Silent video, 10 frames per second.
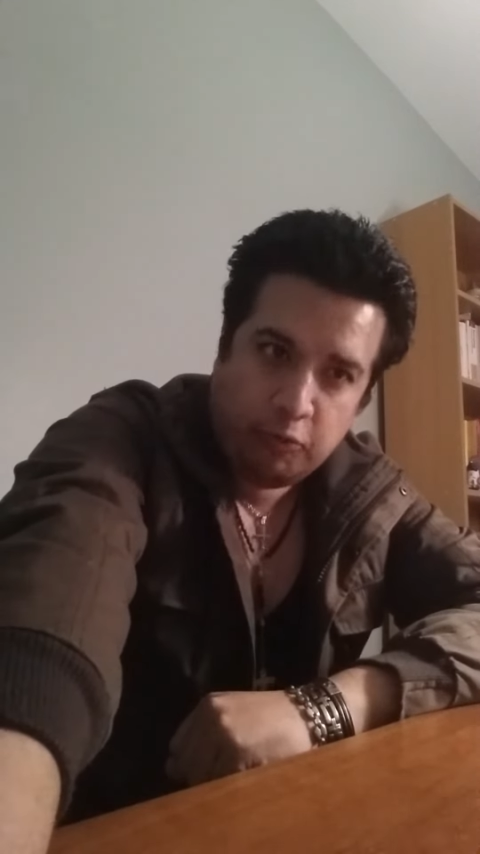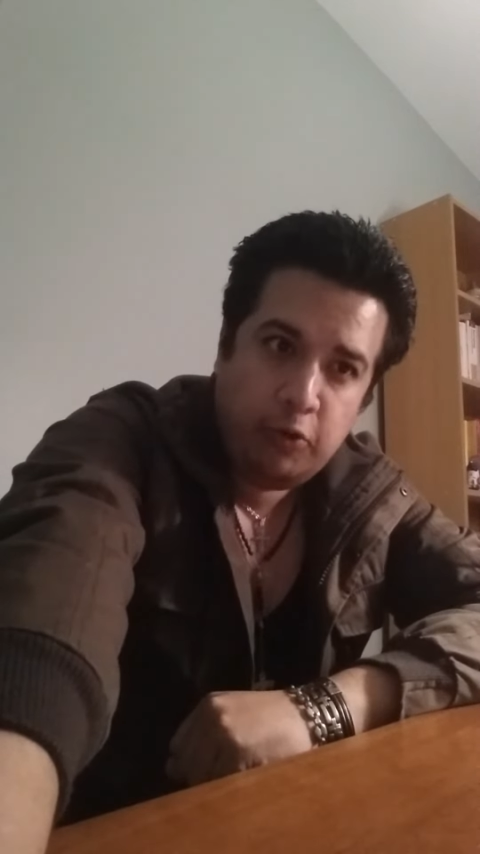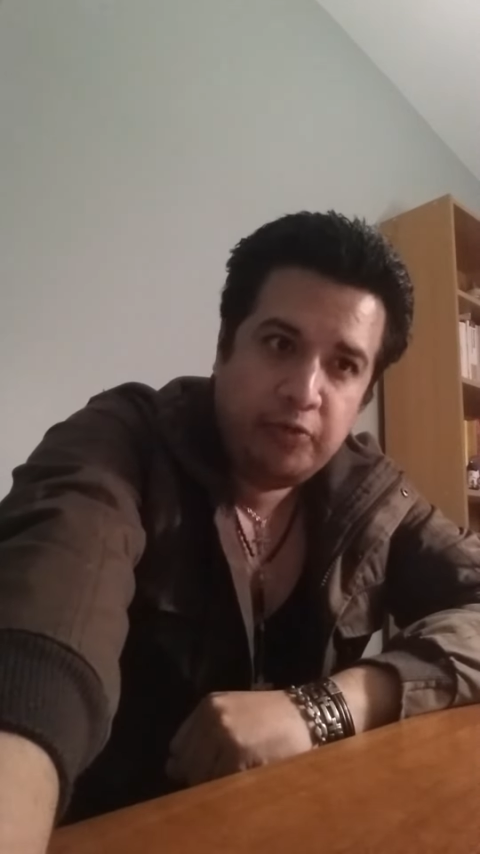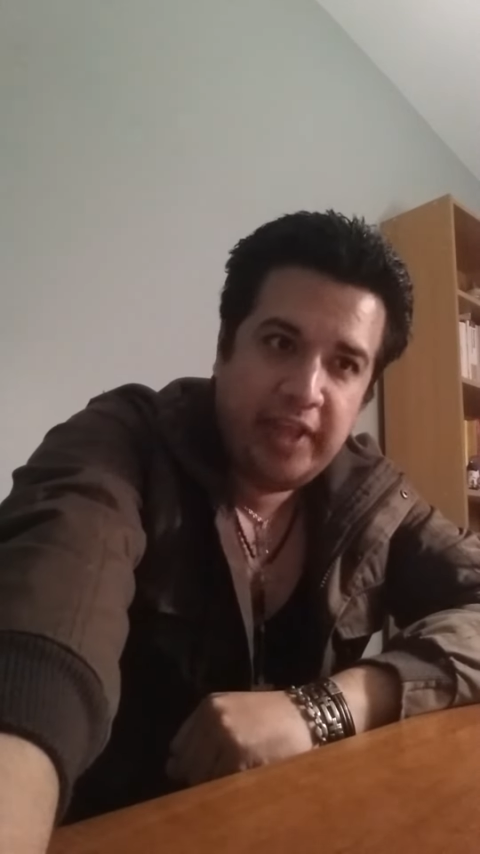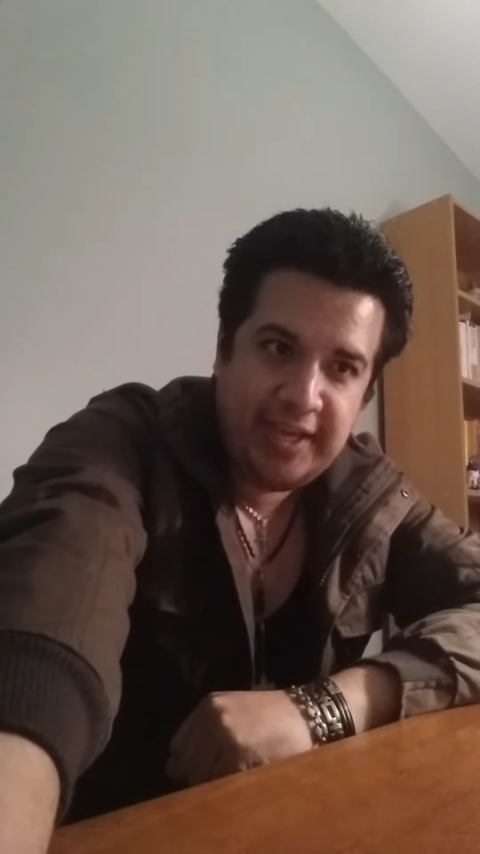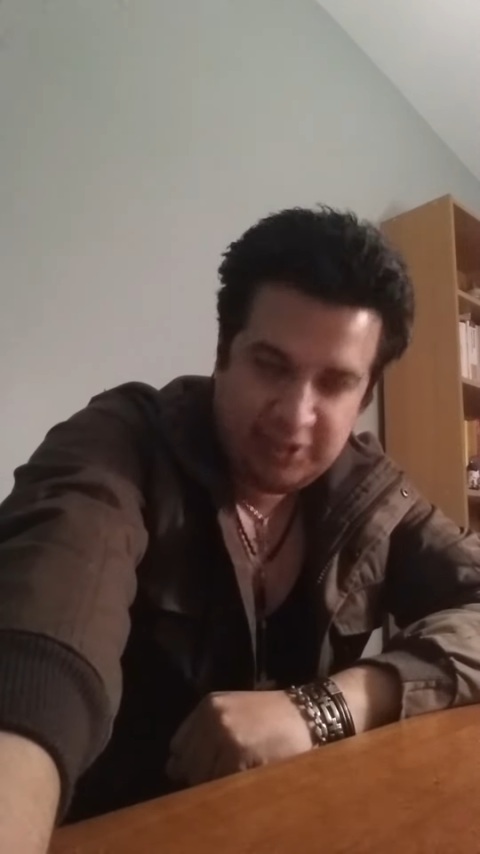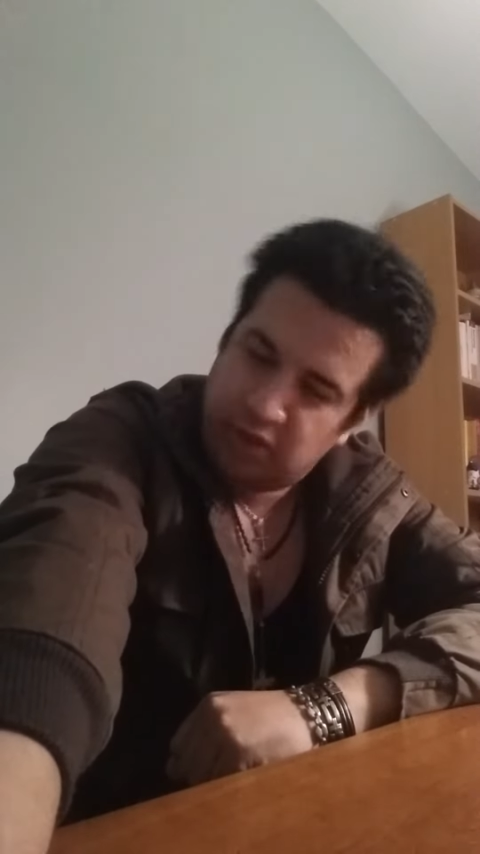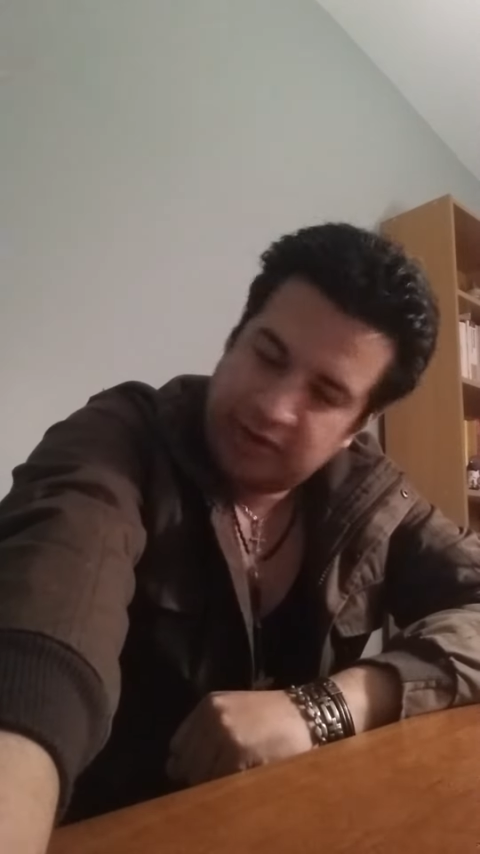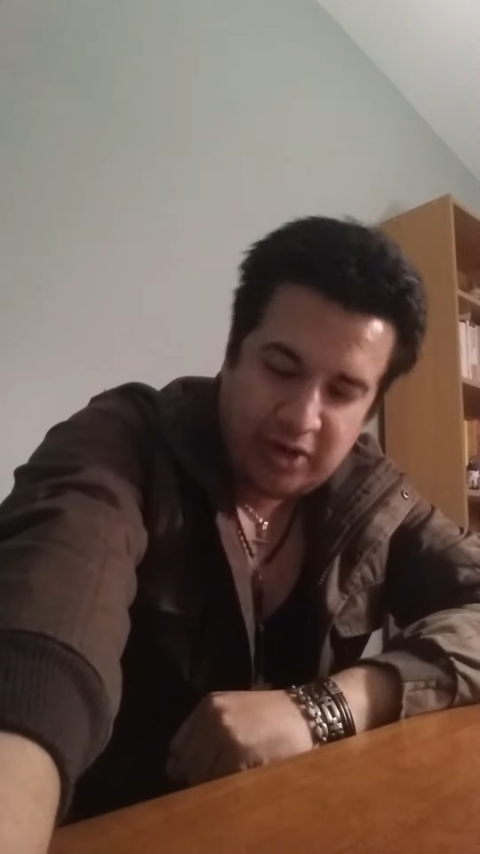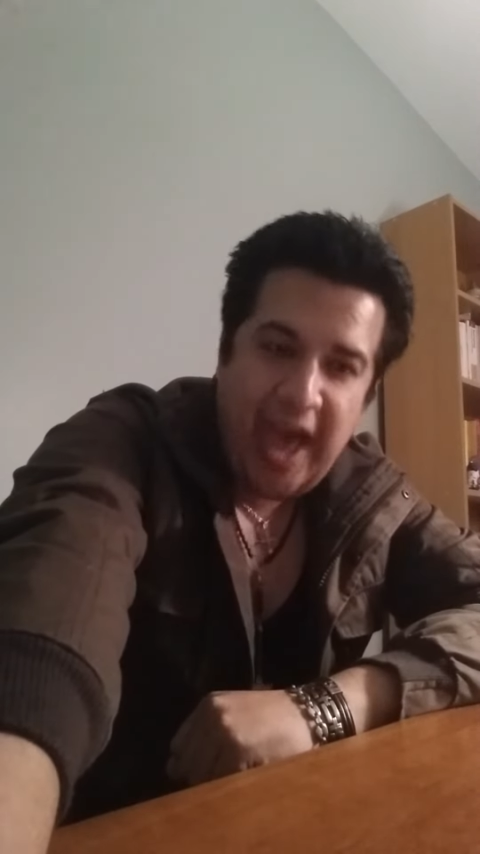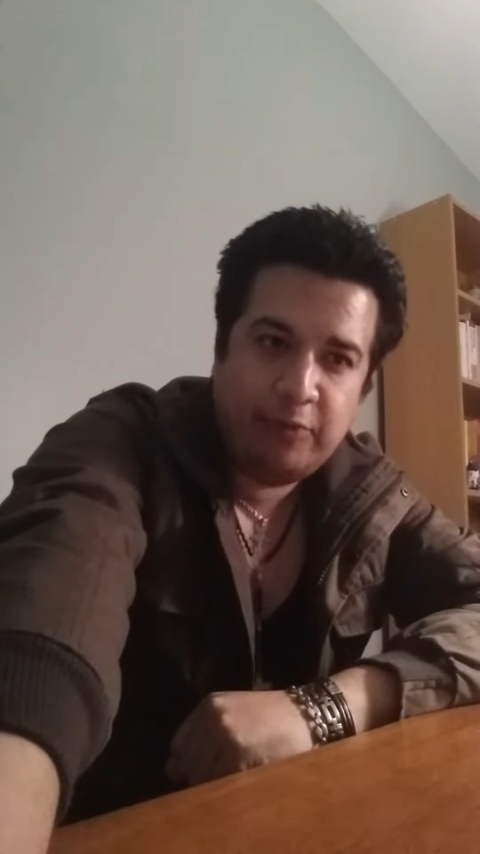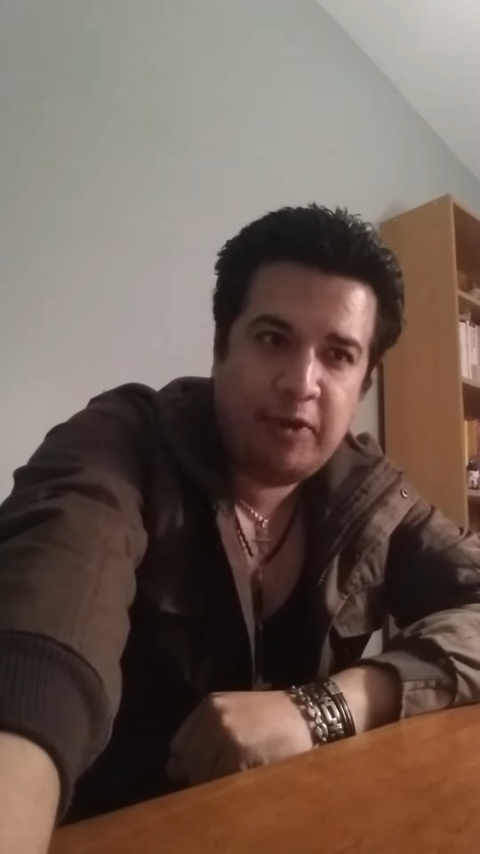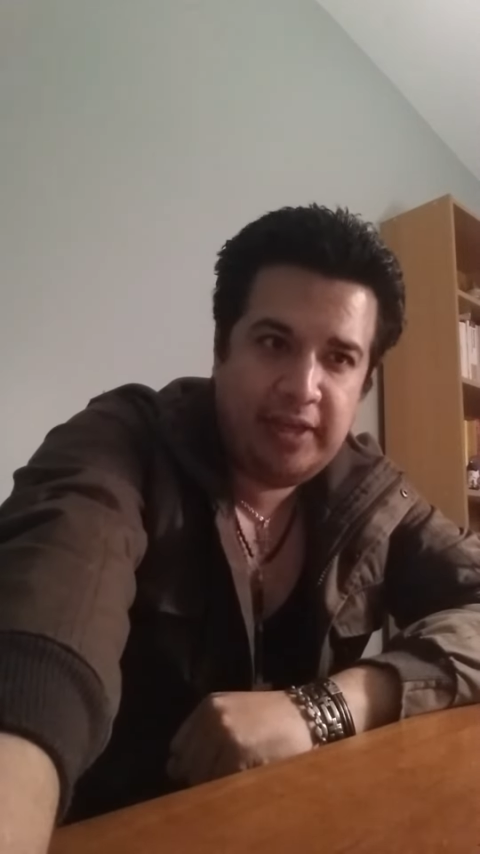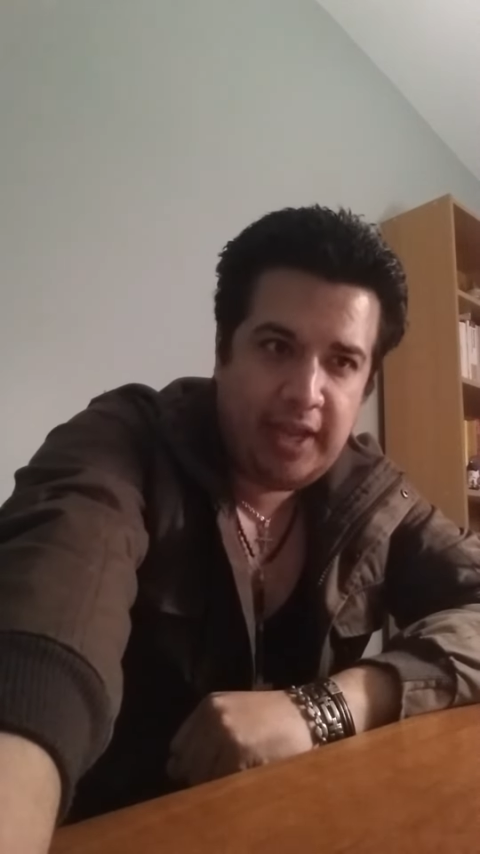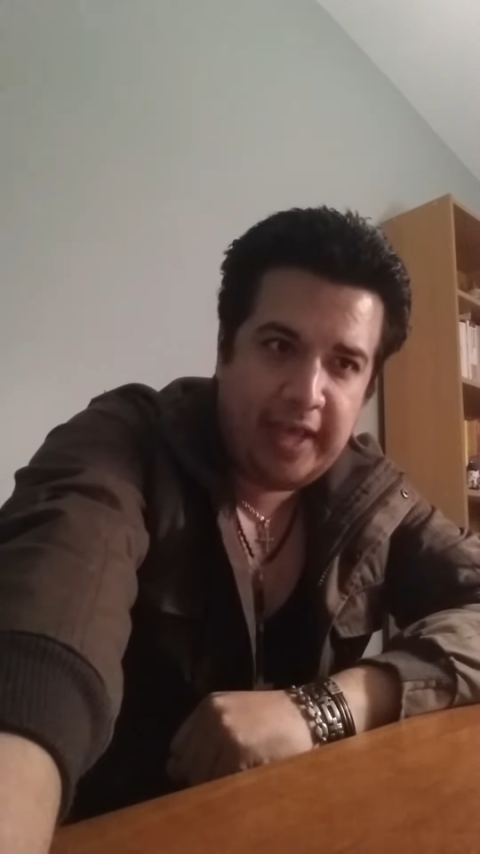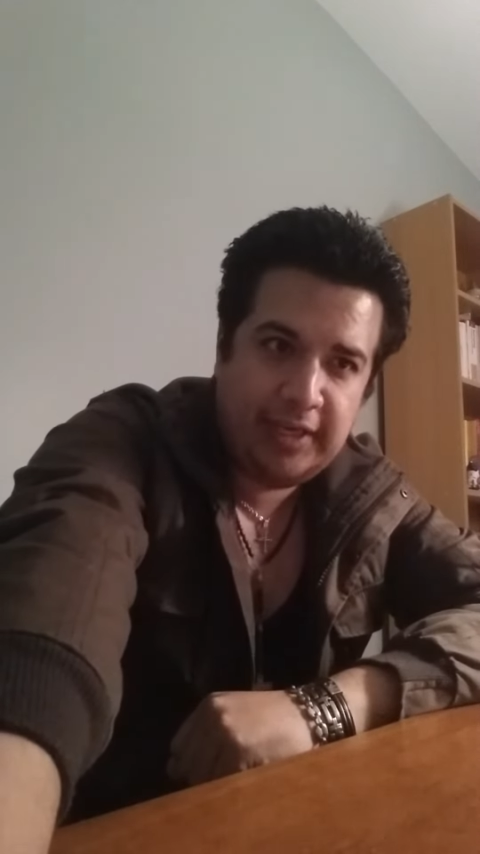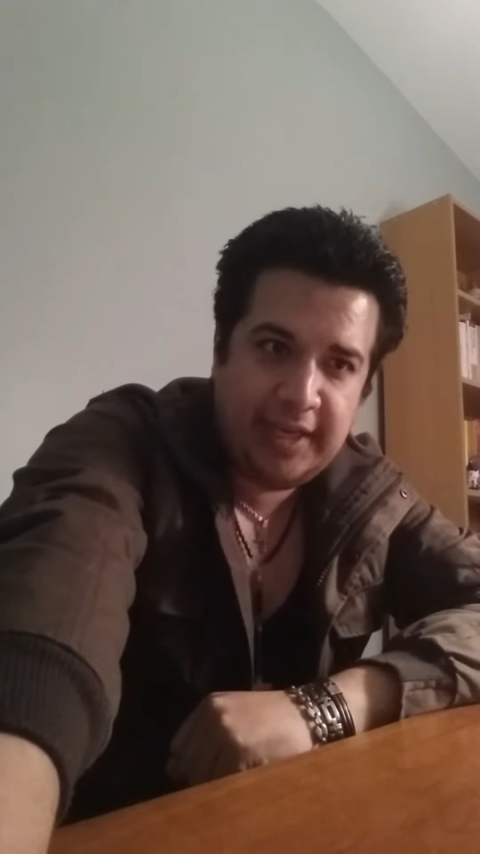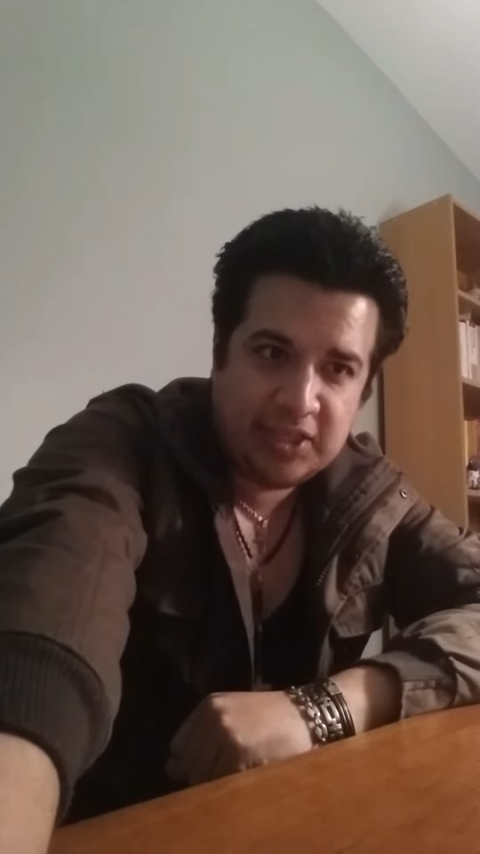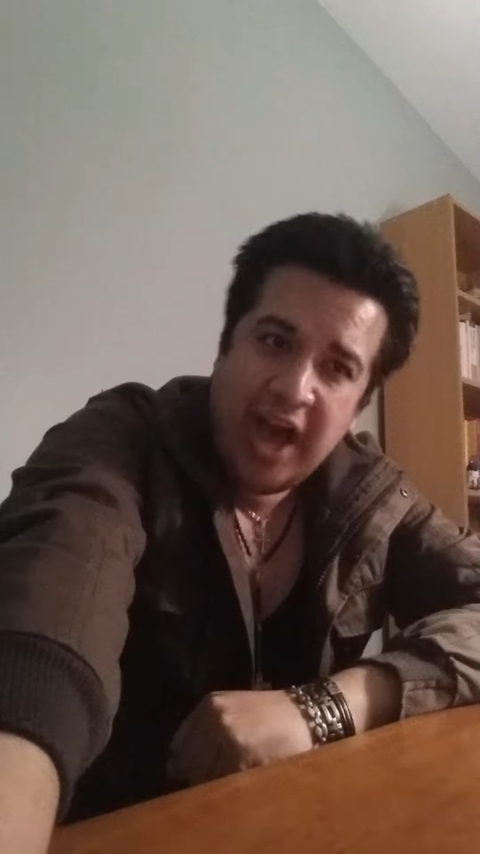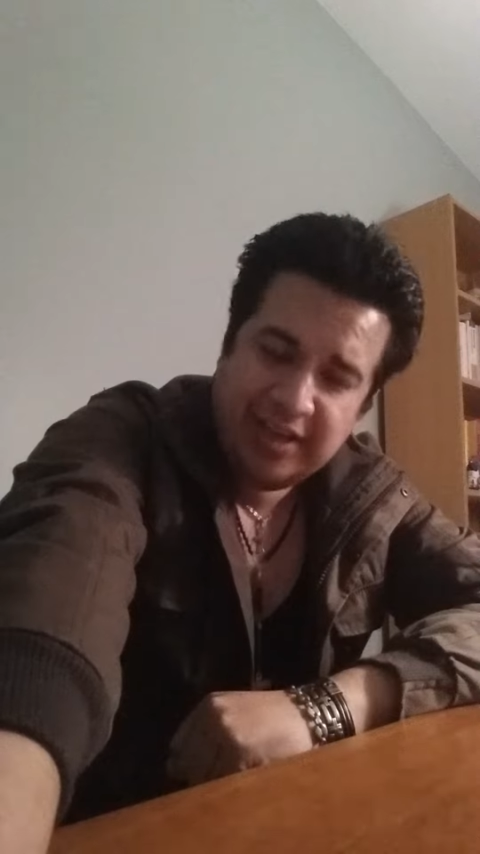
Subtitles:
ruthless and relentless.